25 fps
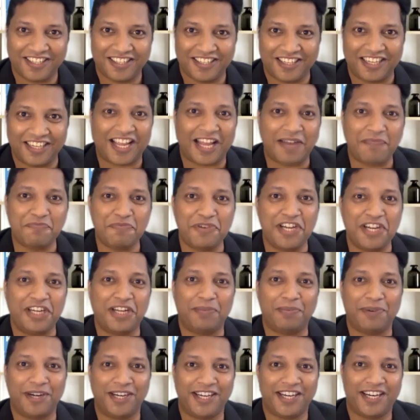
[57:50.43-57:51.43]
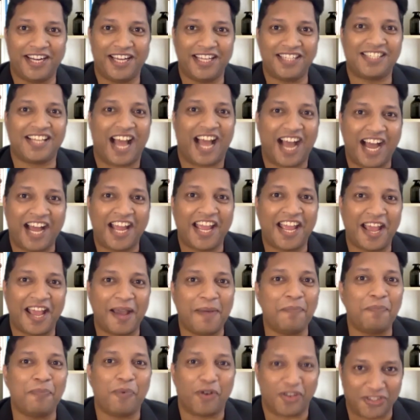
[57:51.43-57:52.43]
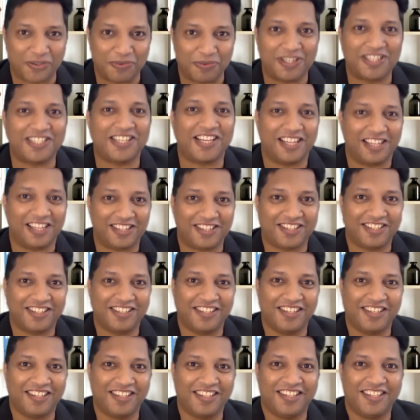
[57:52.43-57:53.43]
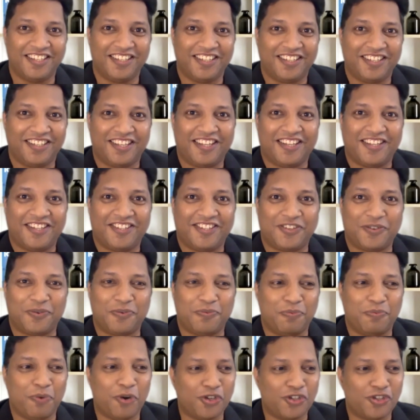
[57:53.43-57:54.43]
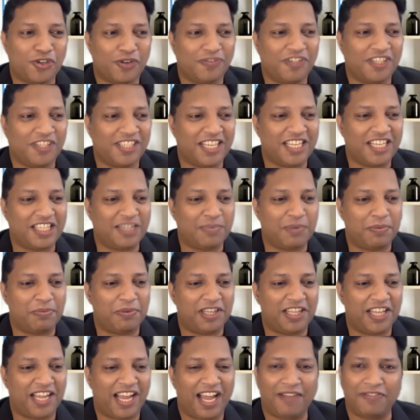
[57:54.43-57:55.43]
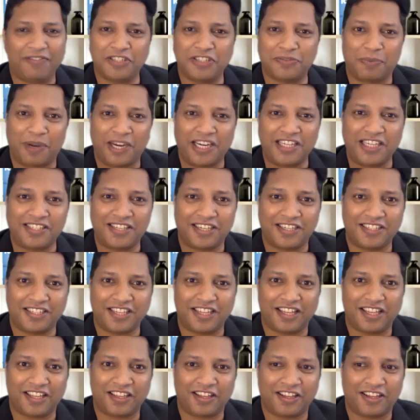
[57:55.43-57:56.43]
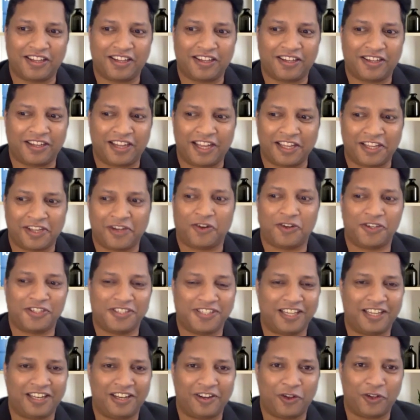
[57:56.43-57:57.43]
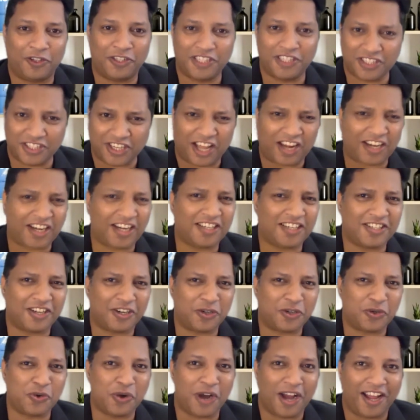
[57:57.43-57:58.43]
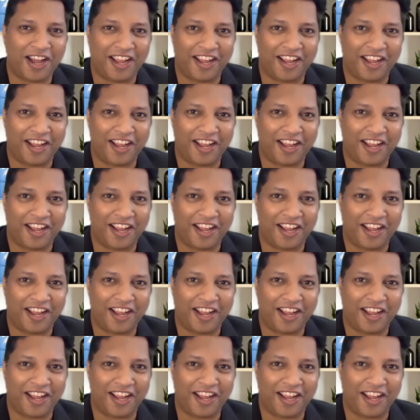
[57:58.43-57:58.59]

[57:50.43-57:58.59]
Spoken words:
It can be interpreted as I am possible sales. Okay. Most of the salespeople, they have this mindset saying, I cannot sell, or these targets are too high.